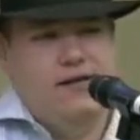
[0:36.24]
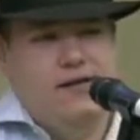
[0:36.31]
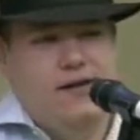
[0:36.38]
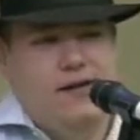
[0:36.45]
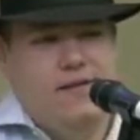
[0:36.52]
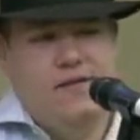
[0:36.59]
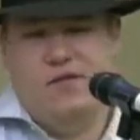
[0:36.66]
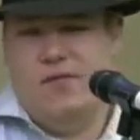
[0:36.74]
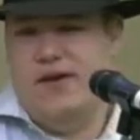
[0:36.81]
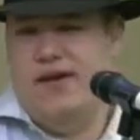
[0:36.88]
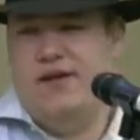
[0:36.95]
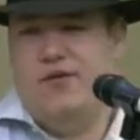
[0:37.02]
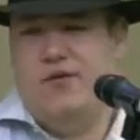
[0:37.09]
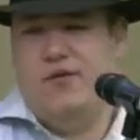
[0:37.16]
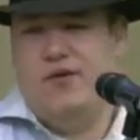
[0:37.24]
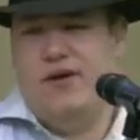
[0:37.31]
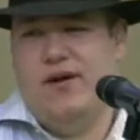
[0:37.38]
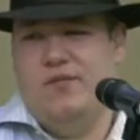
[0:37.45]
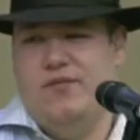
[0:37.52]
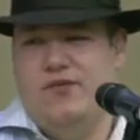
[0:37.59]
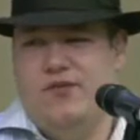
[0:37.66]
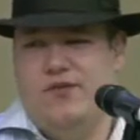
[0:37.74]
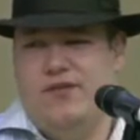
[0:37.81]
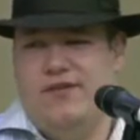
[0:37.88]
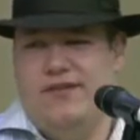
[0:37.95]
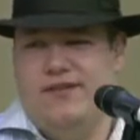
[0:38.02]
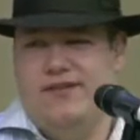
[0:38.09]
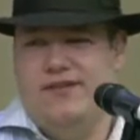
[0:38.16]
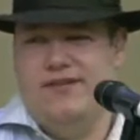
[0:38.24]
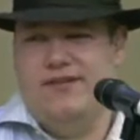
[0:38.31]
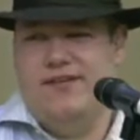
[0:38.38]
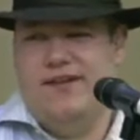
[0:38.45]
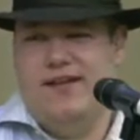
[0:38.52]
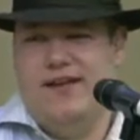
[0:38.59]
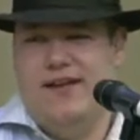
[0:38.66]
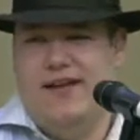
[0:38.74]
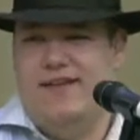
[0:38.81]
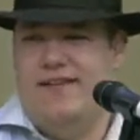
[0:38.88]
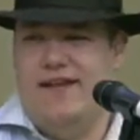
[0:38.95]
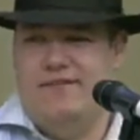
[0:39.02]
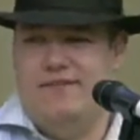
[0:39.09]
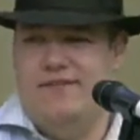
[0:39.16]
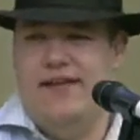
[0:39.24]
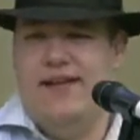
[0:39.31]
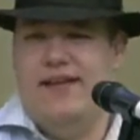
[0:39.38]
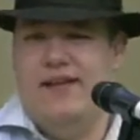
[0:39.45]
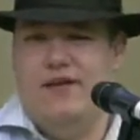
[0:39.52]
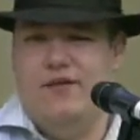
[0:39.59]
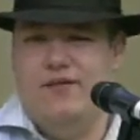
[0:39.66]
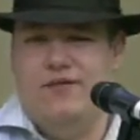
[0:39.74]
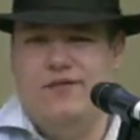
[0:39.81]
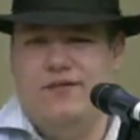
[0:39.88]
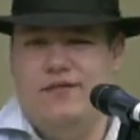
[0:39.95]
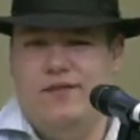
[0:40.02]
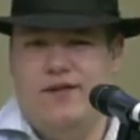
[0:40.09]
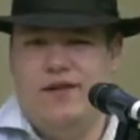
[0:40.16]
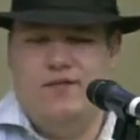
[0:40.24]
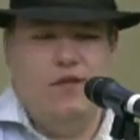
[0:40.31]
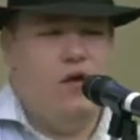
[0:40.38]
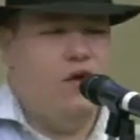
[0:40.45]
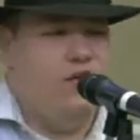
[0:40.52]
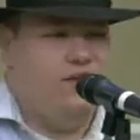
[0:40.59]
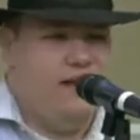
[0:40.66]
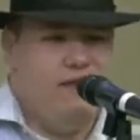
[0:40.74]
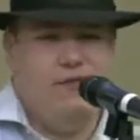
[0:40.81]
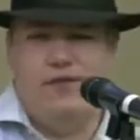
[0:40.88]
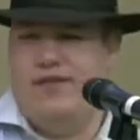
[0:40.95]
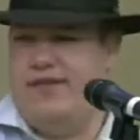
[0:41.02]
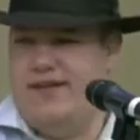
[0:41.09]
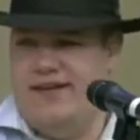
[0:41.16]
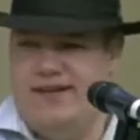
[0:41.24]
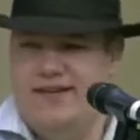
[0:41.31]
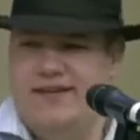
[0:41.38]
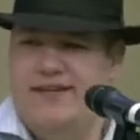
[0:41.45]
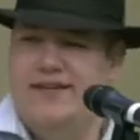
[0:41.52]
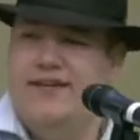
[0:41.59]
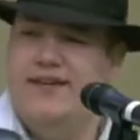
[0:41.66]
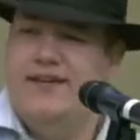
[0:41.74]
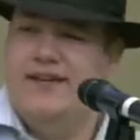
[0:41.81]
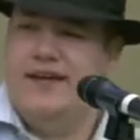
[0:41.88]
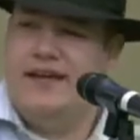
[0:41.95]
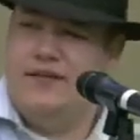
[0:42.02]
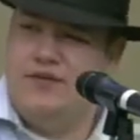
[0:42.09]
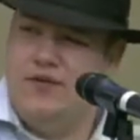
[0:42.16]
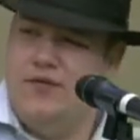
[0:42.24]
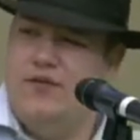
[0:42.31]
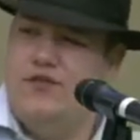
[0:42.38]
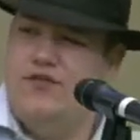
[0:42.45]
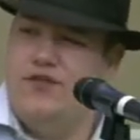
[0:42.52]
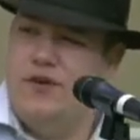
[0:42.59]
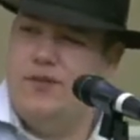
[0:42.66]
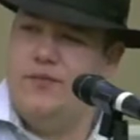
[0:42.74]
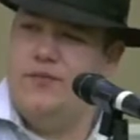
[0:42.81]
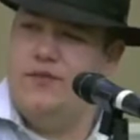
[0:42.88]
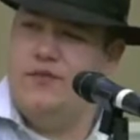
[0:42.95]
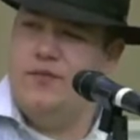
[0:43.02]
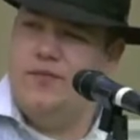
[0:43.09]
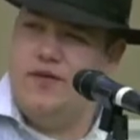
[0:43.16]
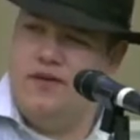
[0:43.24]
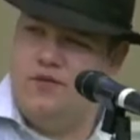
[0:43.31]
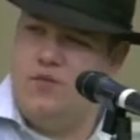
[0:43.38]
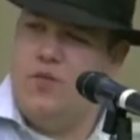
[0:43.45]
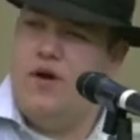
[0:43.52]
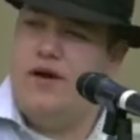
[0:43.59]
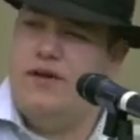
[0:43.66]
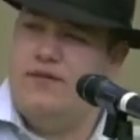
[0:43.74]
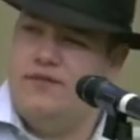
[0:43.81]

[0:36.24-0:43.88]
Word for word: And this man, who I'm sure had that feeling of, I've lost everything, gets on the ship to meet his wife.